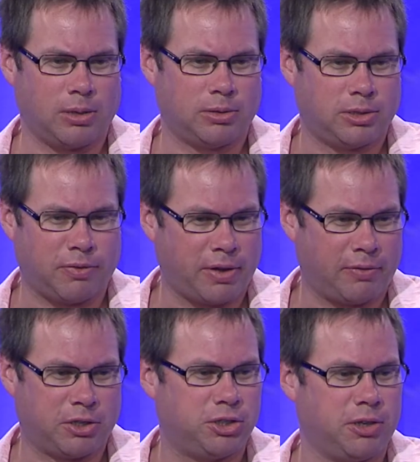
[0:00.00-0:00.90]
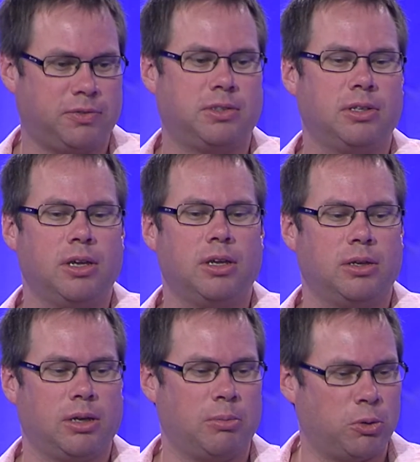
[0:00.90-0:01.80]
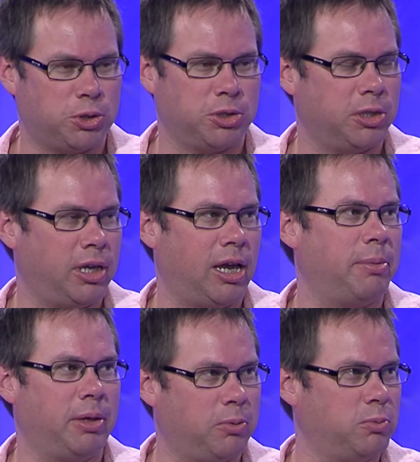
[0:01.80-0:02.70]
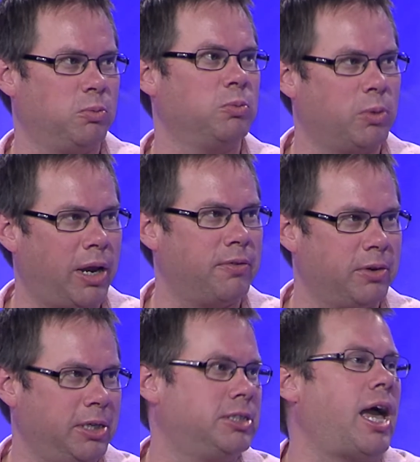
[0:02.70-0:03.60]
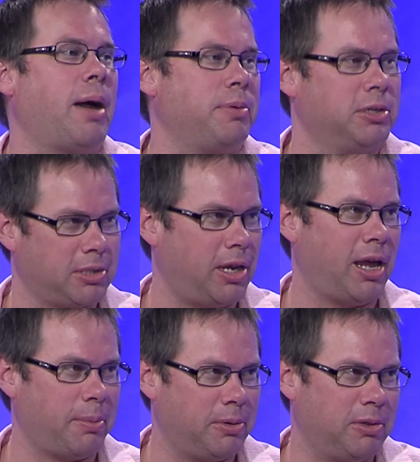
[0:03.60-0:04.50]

stuff I have to shift emotionally, I'm like, whatever needs to happen, just let it happen.